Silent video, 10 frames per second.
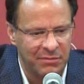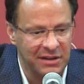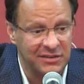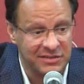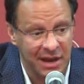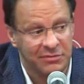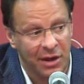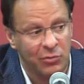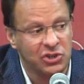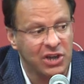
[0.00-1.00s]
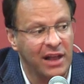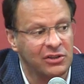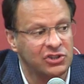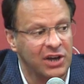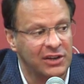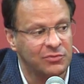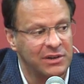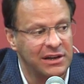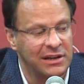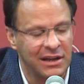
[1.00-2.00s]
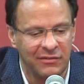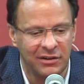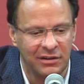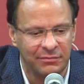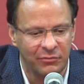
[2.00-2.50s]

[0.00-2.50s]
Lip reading: But at the same time, we challenged shots. We didn't give up.